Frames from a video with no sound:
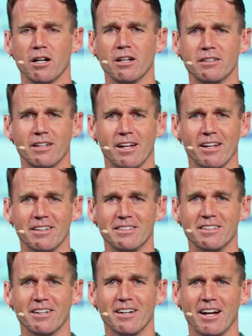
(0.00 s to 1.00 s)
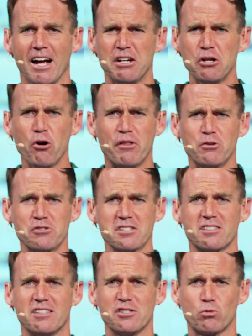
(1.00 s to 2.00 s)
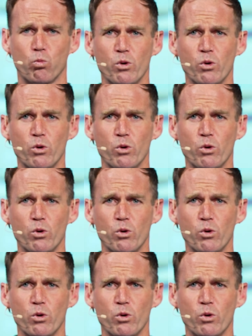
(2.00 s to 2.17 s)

on? And uh, I don't know, there's just this